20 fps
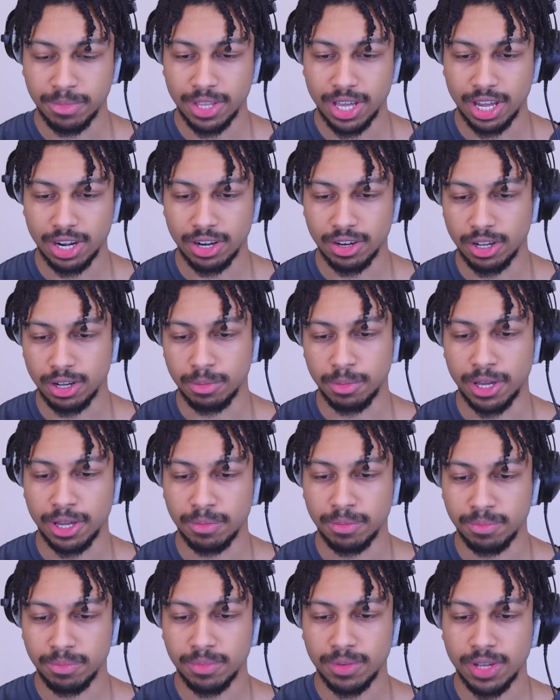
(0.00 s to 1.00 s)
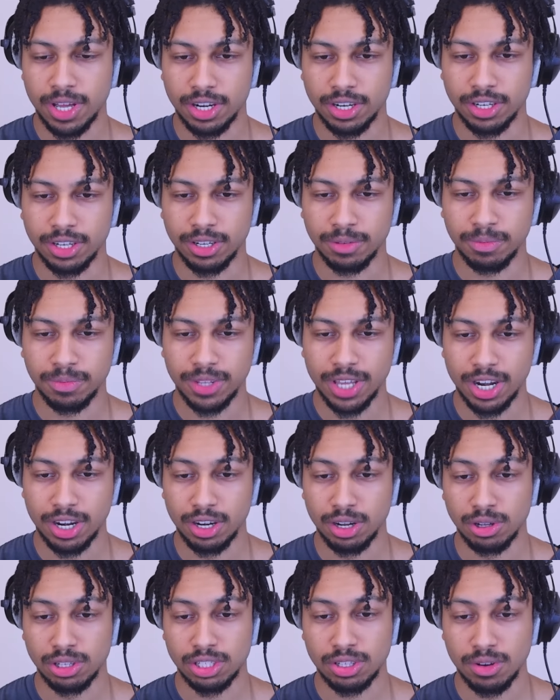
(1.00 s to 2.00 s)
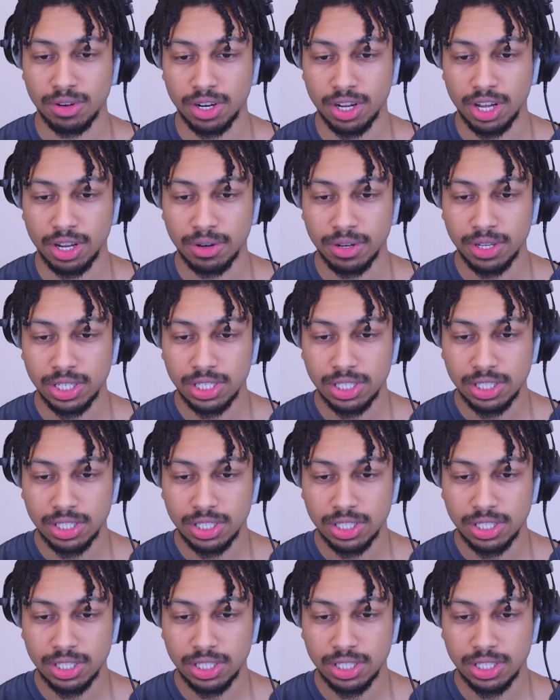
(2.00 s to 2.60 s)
I don't know, man. I don't know. I don't know what's going on.